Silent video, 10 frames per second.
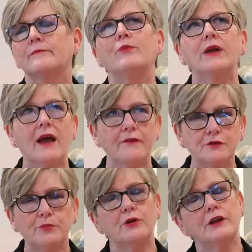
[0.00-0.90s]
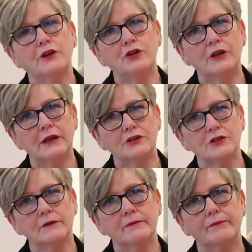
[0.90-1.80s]
we have to put in a new
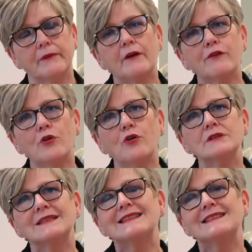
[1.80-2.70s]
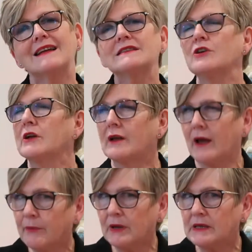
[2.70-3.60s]
kitchen? Of course, it sounds like a
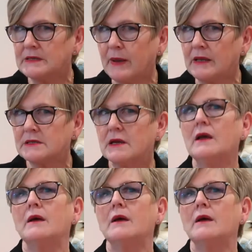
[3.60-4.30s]
capital expense,